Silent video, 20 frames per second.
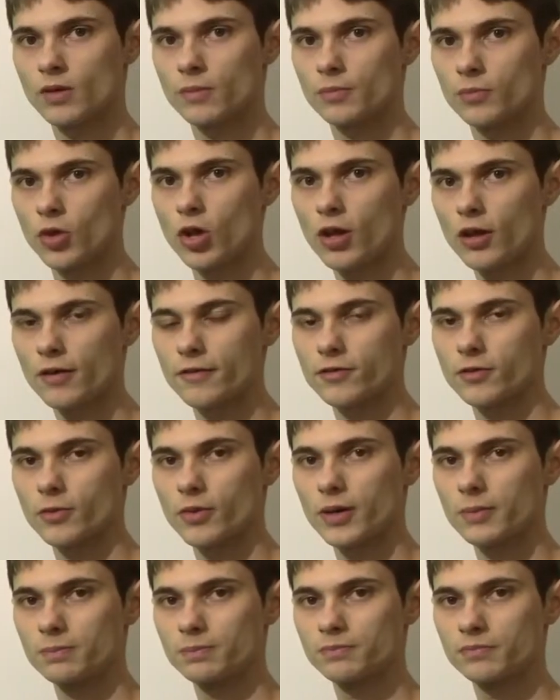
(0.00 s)
Well, hi
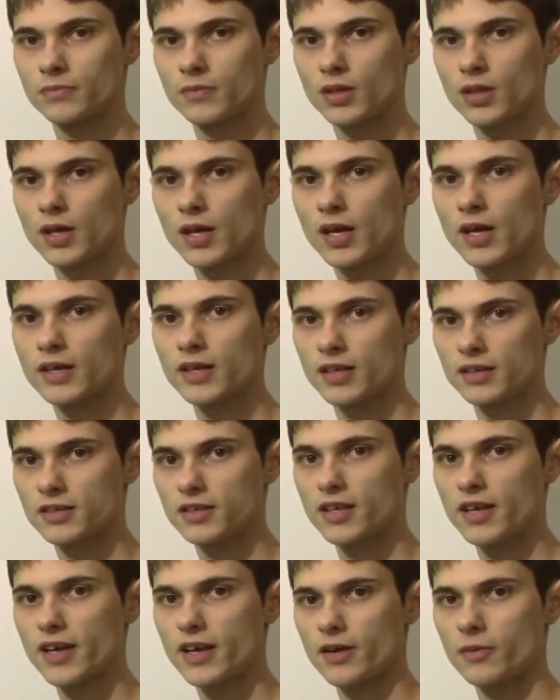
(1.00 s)
everyone. Now
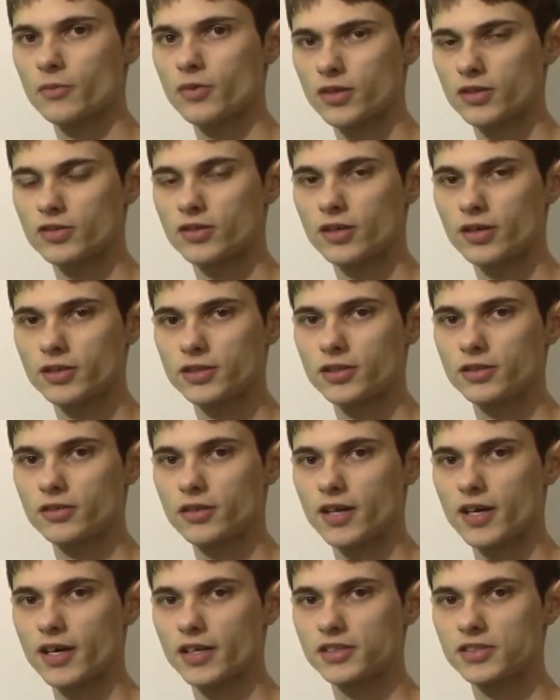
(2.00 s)
today I want to talk to you
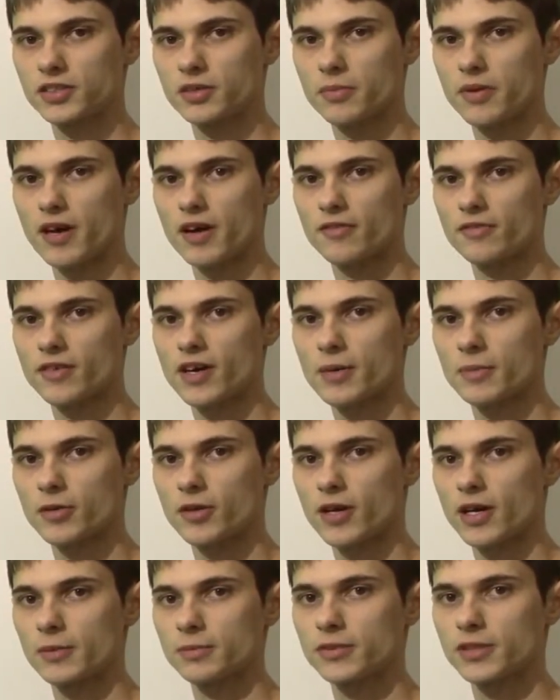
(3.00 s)
guys about
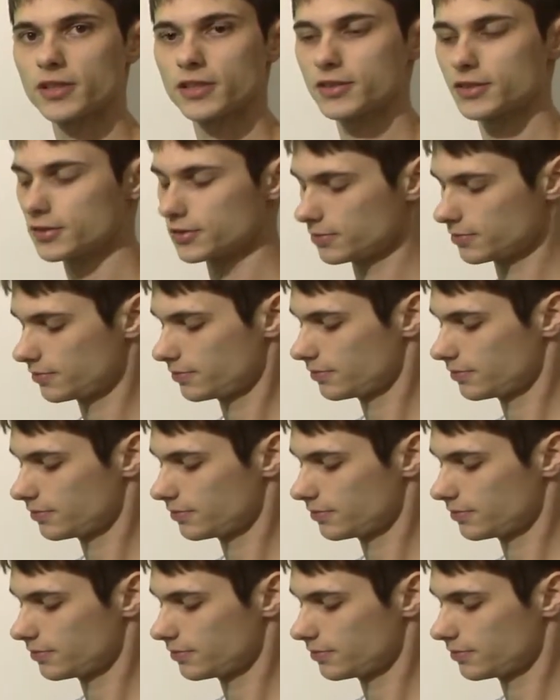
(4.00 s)
fiber optics.